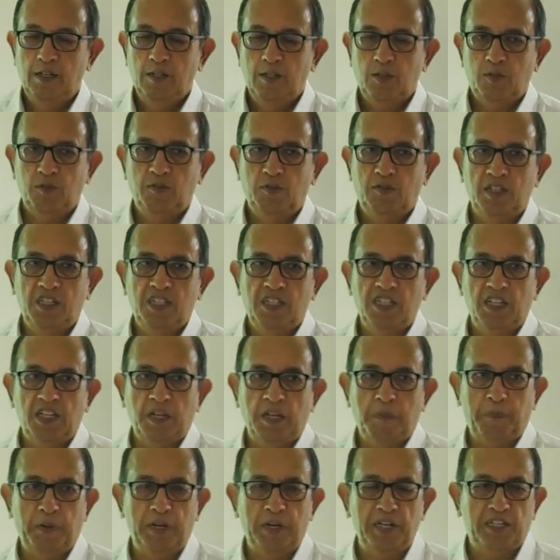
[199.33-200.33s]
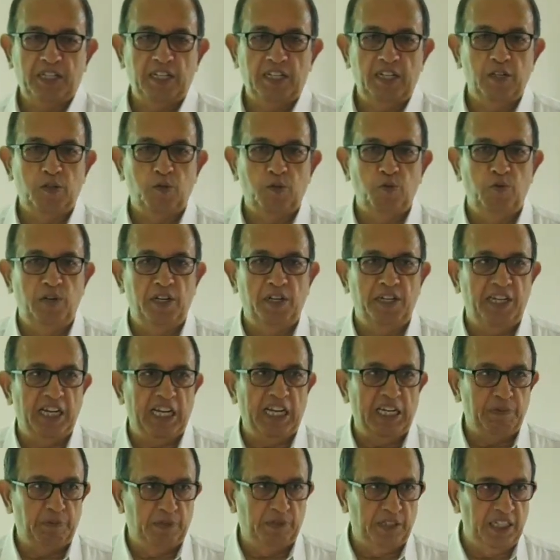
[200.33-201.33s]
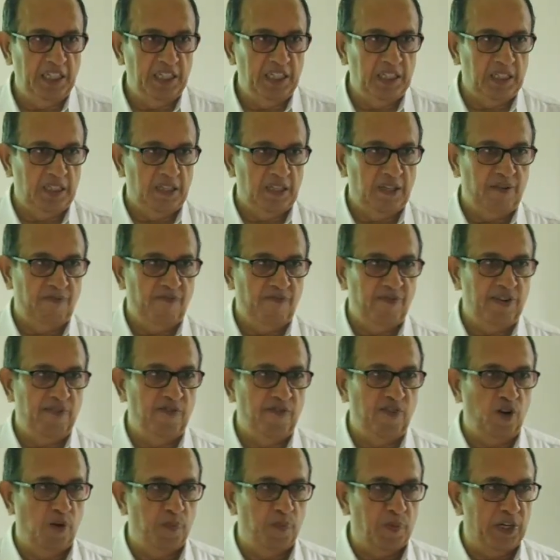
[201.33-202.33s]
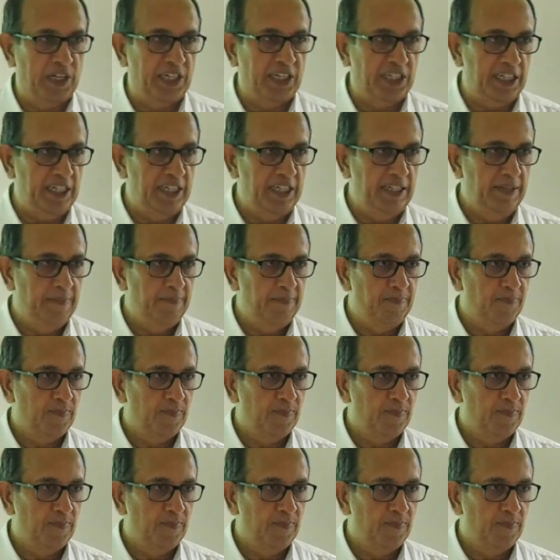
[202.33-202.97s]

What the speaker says: So these are the patients who had diabetes when we operated,